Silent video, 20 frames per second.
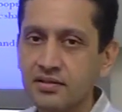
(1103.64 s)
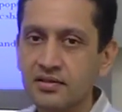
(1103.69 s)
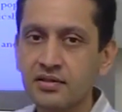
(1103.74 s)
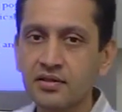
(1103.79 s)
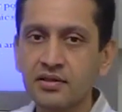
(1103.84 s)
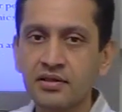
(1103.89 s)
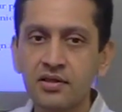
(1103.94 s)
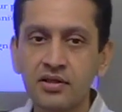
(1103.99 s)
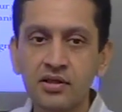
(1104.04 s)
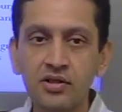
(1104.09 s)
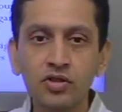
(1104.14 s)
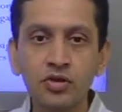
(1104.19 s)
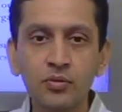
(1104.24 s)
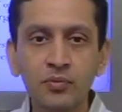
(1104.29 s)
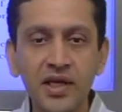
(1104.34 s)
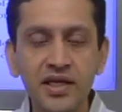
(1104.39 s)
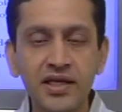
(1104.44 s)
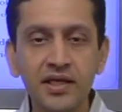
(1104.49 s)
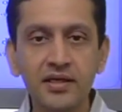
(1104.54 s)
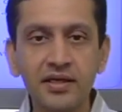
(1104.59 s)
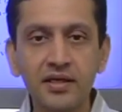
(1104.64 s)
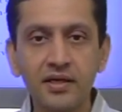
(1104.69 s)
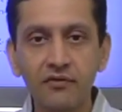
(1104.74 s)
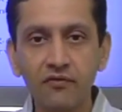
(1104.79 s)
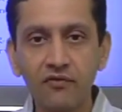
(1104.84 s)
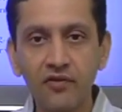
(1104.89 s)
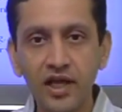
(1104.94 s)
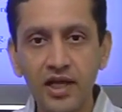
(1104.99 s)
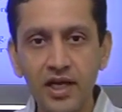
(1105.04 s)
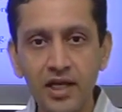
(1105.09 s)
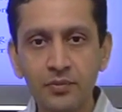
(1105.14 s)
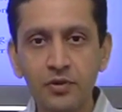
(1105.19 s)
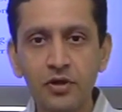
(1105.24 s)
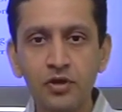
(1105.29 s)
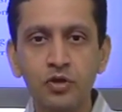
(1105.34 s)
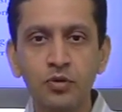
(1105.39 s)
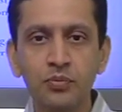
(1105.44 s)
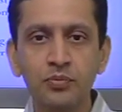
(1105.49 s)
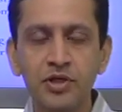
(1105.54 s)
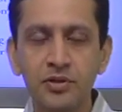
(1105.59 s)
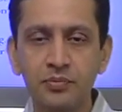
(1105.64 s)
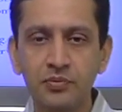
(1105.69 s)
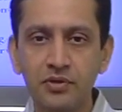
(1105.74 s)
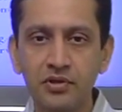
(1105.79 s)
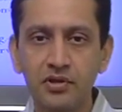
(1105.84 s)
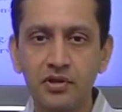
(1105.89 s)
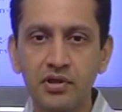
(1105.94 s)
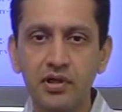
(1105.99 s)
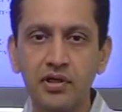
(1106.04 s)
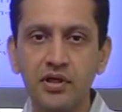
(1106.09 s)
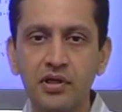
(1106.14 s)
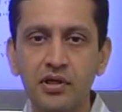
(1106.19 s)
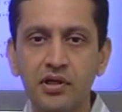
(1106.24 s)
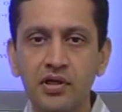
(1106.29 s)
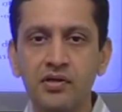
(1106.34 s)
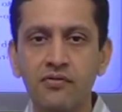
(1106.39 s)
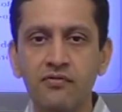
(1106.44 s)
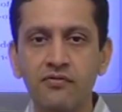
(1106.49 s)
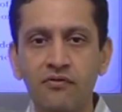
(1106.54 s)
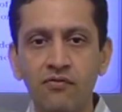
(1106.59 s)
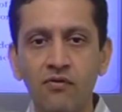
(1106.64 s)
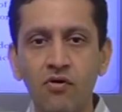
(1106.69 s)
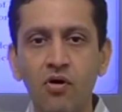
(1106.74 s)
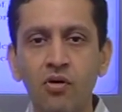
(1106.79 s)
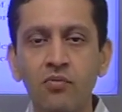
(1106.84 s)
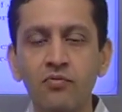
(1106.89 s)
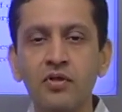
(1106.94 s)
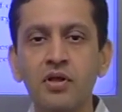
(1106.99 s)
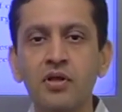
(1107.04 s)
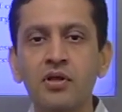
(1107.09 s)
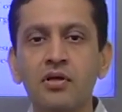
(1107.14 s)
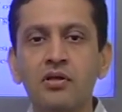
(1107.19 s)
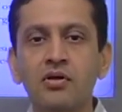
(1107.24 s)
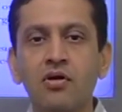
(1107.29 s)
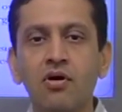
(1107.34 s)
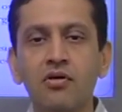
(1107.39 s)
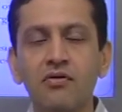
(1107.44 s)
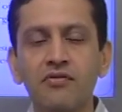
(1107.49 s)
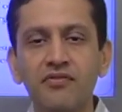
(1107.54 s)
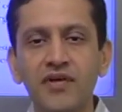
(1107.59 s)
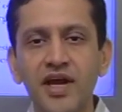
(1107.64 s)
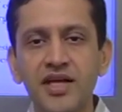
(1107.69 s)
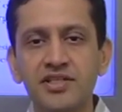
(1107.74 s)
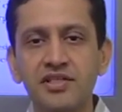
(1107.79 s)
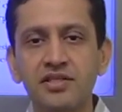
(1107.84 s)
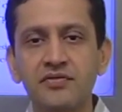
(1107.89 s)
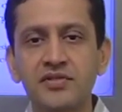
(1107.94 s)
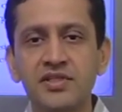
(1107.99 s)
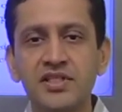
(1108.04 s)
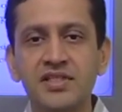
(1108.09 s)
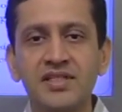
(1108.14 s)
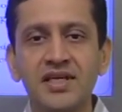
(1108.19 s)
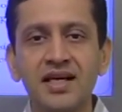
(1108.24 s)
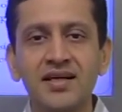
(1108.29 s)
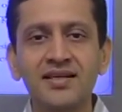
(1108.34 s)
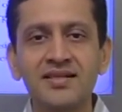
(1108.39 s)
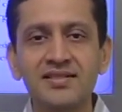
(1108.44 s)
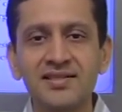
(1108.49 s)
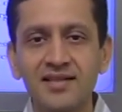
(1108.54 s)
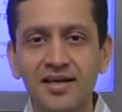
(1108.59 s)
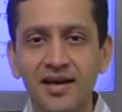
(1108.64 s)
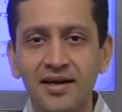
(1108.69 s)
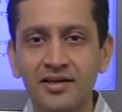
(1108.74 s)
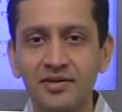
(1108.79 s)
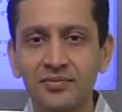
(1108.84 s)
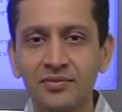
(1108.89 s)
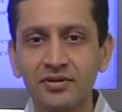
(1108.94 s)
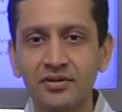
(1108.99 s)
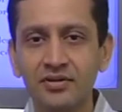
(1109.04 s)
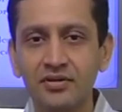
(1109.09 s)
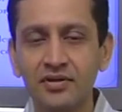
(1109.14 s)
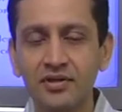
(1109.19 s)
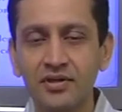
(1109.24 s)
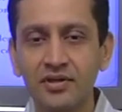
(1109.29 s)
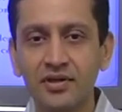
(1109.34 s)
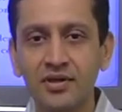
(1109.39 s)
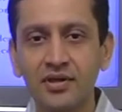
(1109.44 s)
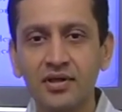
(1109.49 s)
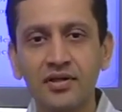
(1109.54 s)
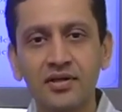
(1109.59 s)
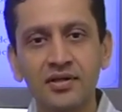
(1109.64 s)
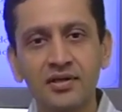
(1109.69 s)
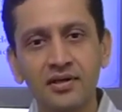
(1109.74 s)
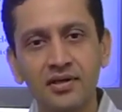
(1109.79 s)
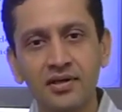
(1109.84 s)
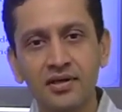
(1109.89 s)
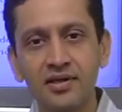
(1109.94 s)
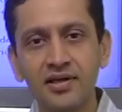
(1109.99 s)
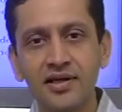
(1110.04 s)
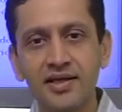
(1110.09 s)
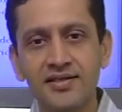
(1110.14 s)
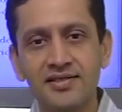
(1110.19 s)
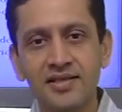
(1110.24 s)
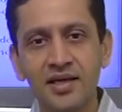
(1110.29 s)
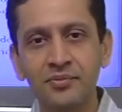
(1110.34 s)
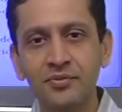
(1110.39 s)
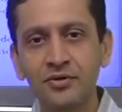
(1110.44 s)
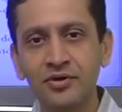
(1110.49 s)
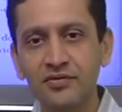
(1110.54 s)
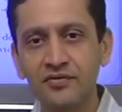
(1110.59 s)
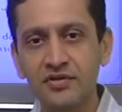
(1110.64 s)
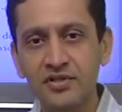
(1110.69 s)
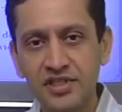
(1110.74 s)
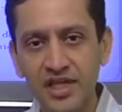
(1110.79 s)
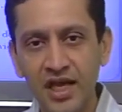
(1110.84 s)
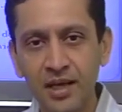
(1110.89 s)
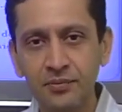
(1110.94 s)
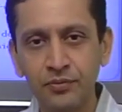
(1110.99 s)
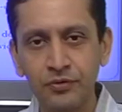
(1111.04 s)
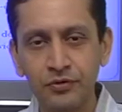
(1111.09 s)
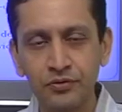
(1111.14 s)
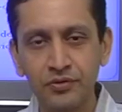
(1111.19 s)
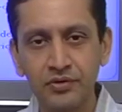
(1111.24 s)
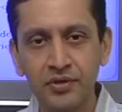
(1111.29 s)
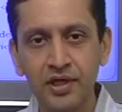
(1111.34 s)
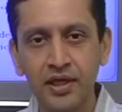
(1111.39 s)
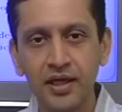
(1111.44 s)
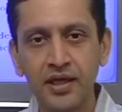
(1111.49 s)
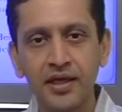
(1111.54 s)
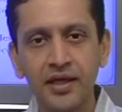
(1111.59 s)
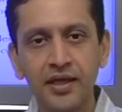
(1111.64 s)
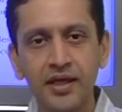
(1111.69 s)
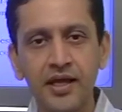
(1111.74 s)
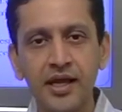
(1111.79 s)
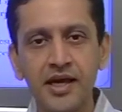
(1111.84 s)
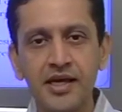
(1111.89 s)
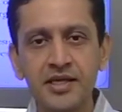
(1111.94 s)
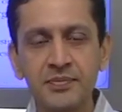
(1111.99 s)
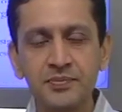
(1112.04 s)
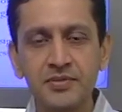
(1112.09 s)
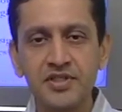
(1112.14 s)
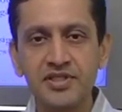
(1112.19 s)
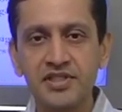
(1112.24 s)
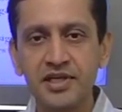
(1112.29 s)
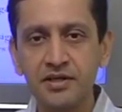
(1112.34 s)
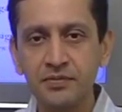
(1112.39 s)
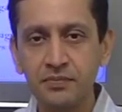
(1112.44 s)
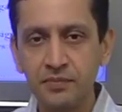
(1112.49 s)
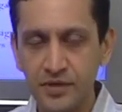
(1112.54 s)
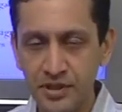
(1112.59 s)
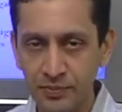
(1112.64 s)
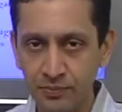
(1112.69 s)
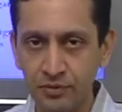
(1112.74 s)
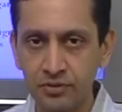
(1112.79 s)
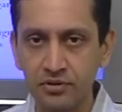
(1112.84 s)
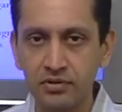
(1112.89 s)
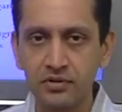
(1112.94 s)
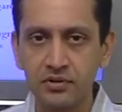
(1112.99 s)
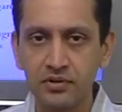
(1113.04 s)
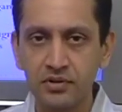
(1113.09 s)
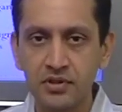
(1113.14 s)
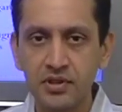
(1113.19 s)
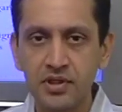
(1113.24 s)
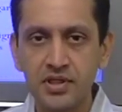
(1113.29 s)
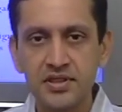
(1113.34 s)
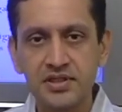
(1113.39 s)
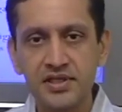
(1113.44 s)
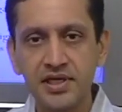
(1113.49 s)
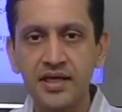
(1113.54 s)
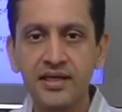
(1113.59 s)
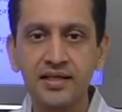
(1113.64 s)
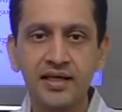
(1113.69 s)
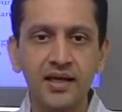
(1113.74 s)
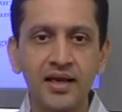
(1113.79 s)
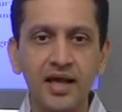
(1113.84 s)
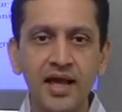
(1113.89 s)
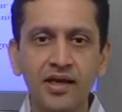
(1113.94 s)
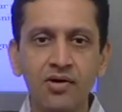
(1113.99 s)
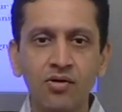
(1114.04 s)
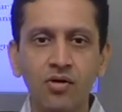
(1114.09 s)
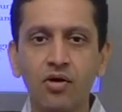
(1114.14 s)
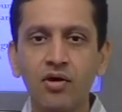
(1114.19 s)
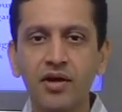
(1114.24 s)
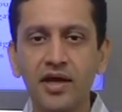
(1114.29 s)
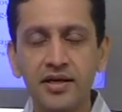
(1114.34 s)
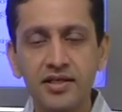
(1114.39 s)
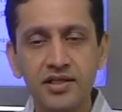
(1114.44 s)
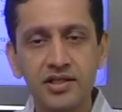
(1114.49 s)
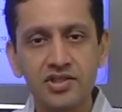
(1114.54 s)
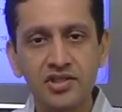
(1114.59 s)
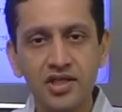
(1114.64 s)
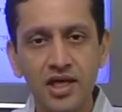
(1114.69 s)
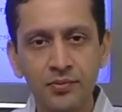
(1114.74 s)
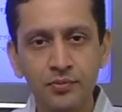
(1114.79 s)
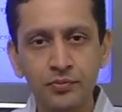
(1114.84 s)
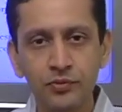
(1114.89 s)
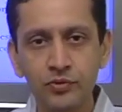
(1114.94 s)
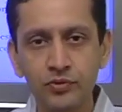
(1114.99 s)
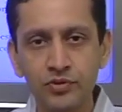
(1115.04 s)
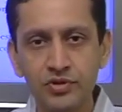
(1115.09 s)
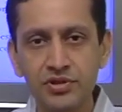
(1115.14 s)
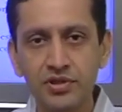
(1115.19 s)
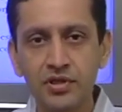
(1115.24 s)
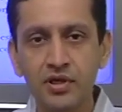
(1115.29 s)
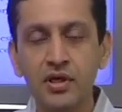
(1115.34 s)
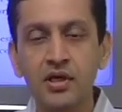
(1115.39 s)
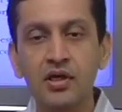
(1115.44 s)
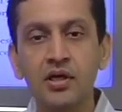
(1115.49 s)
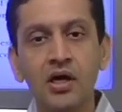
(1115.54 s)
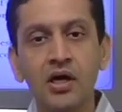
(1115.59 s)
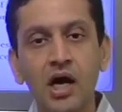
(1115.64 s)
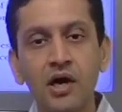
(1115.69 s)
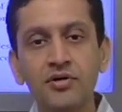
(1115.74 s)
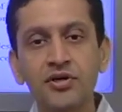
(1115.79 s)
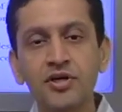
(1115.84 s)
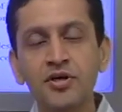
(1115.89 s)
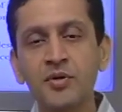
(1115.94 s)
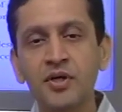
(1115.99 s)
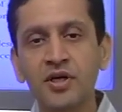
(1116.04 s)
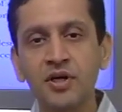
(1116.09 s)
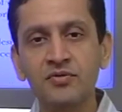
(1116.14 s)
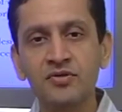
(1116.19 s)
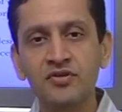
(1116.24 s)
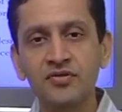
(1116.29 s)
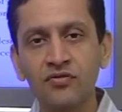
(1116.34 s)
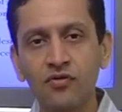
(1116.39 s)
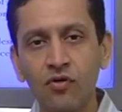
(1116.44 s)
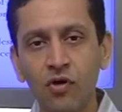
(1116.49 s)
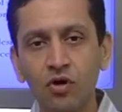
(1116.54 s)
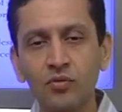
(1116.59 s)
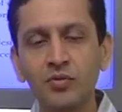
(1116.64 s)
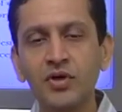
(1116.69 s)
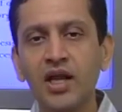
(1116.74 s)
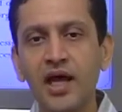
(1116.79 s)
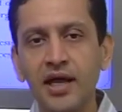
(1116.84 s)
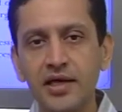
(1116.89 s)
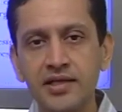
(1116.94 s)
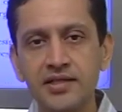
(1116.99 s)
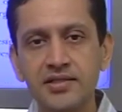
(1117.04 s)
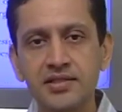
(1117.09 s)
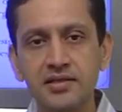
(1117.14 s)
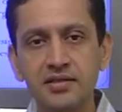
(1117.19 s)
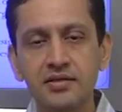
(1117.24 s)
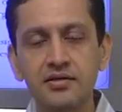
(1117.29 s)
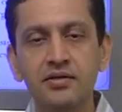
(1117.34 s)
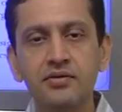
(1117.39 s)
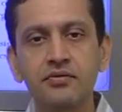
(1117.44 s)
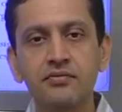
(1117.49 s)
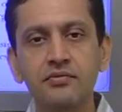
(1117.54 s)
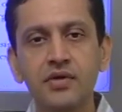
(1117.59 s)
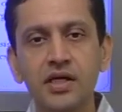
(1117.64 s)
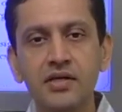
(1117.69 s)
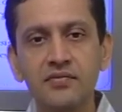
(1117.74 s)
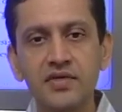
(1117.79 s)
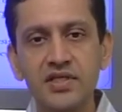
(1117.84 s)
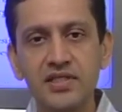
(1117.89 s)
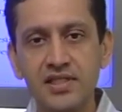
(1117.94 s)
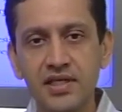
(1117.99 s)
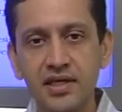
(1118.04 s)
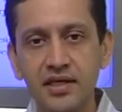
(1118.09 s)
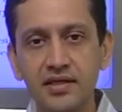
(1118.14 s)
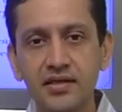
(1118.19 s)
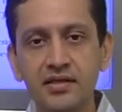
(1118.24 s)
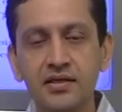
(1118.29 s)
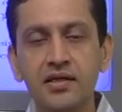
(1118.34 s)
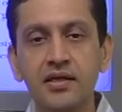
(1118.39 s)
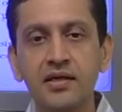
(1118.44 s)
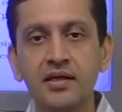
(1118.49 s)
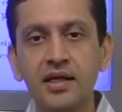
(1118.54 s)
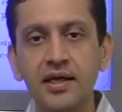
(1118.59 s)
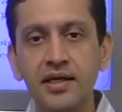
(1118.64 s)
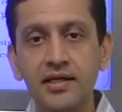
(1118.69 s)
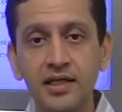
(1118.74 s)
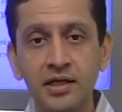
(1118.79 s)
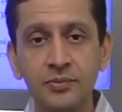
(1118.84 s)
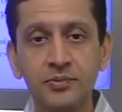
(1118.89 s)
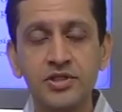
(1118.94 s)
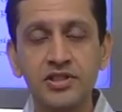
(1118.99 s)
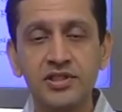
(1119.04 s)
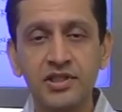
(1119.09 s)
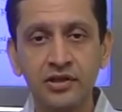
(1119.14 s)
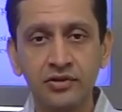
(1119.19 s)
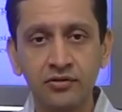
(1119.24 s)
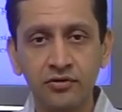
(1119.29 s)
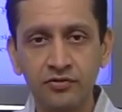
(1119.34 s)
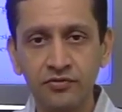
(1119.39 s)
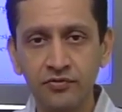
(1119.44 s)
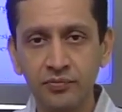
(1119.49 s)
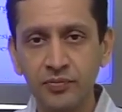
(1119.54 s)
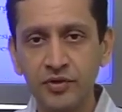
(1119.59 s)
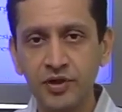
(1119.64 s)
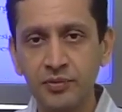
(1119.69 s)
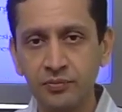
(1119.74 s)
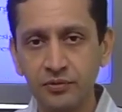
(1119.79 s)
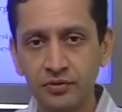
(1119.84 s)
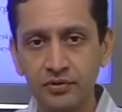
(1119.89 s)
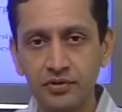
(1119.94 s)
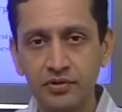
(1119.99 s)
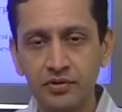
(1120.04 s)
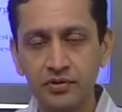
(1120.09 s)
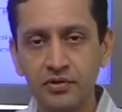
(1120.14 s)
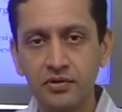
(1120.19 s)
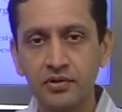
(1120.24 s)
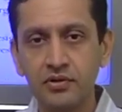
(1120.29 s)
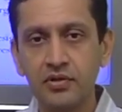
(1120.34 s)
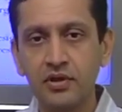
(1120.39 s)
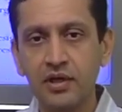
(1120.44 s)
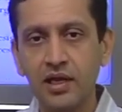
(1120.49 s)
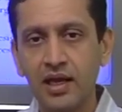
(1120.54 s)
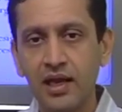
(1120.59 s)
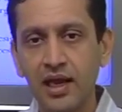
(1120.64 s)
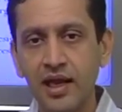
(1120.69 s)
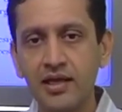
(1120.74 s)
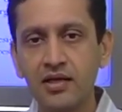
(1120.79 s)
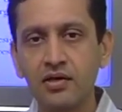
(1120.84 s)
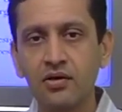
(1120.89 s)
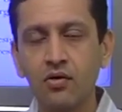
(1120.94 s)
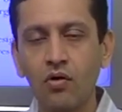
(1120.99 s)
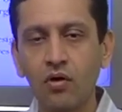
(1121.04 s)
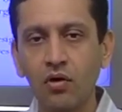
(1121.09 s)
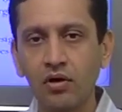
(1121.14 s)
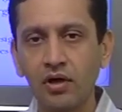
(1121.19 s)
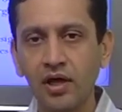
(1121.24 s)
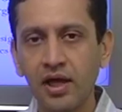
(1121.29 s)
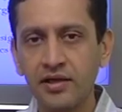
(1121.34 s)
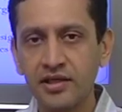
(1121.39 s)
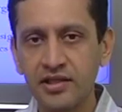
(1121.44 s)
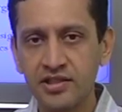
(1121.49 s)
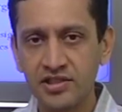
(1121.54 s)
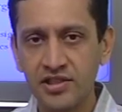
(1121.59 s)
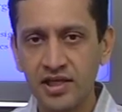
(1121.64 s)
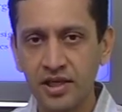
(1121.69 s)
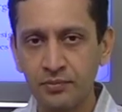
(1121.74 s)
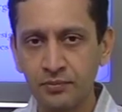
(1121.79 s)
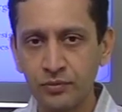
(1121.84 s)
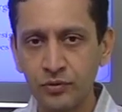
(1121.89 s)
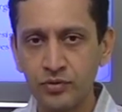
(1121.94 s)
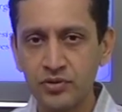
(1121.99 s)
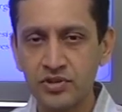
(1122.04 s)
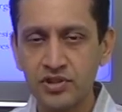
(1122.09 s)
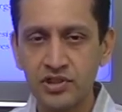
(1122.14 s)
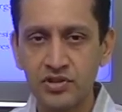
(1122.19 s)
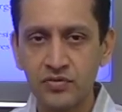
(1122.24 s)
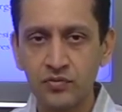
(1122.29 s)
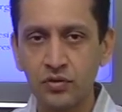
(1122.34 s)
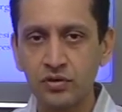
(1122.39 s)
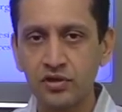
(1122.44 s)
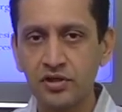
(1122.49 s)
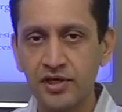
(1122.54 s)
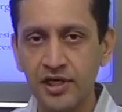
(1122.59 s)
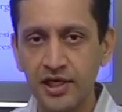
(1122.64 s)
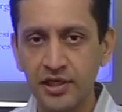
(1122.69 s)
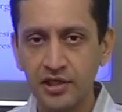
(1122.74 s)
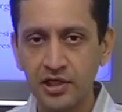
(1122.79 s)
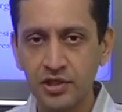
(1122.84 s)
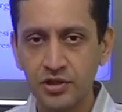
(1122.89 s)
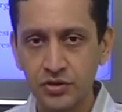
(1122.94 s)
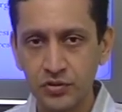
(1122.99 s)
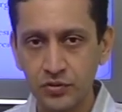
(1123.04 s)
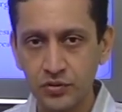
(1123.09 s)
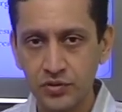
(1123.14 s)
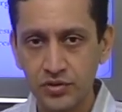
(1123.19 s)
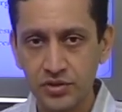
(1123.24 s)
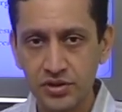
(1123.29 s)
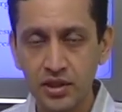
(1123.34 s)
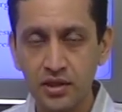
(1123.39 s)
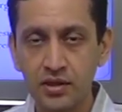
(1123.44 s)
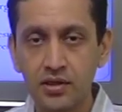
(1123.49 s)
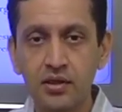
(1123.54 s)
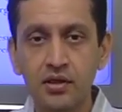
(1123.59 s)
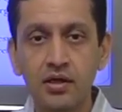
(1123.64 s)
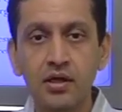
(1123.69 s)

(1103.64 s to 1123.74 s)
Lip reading: it? You make it available to people in a form or fashion which is understandable. In the earlier example of the shampoo, 80% people said they like organic shampoos. However, it becomes formalized when we say 80% of people like organic shampoos is what the data shows.